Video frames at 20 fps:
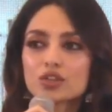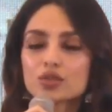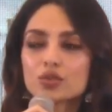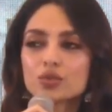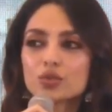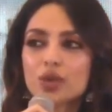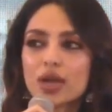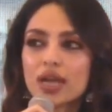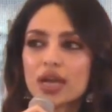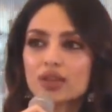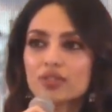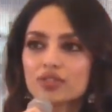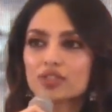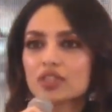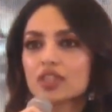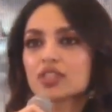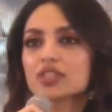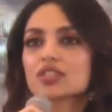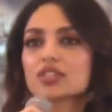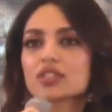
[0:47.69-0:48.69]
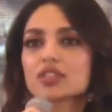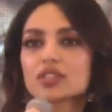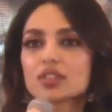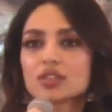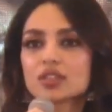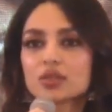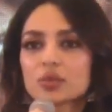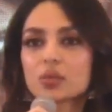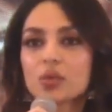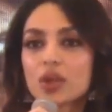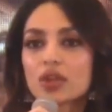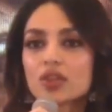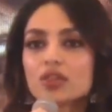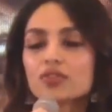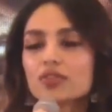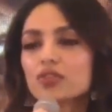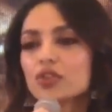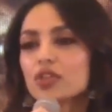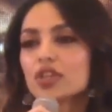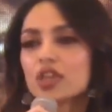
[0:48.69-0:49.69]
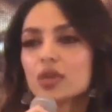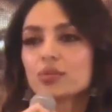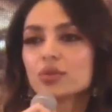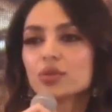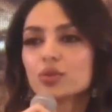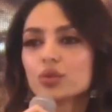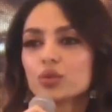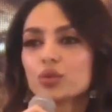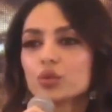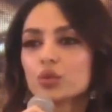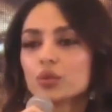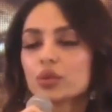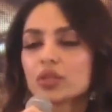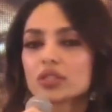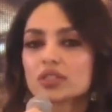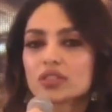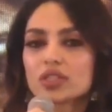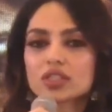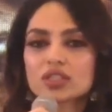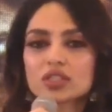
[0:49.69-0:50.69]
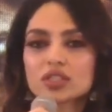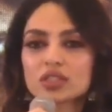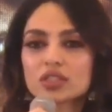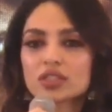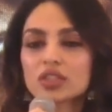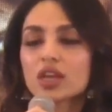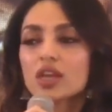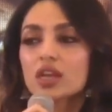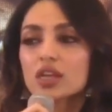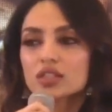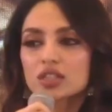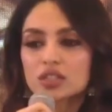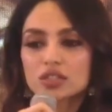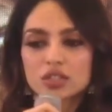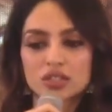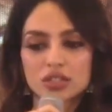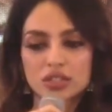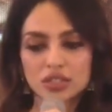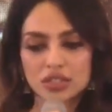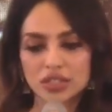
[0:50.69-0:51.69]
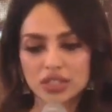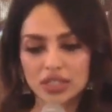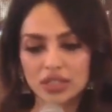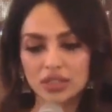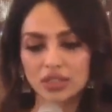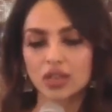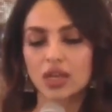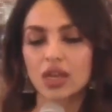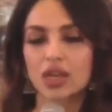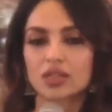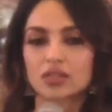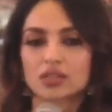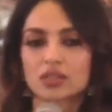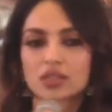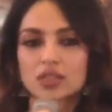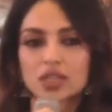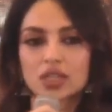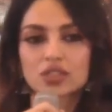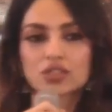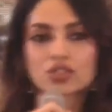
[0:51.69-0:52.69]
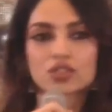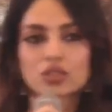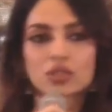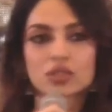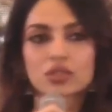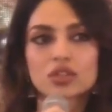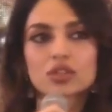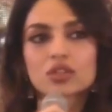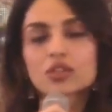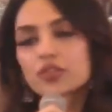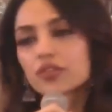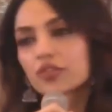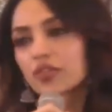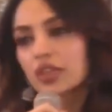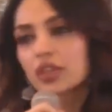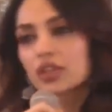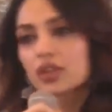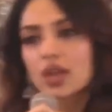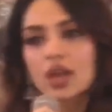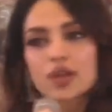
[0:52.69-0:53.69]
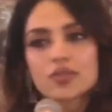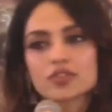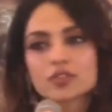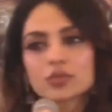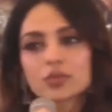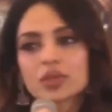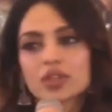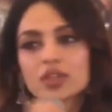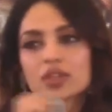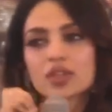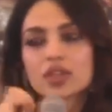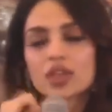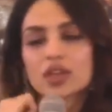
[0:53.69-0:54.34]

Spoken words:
to have such a wonderful debut with such a distinct cast, such terrific craftsmen,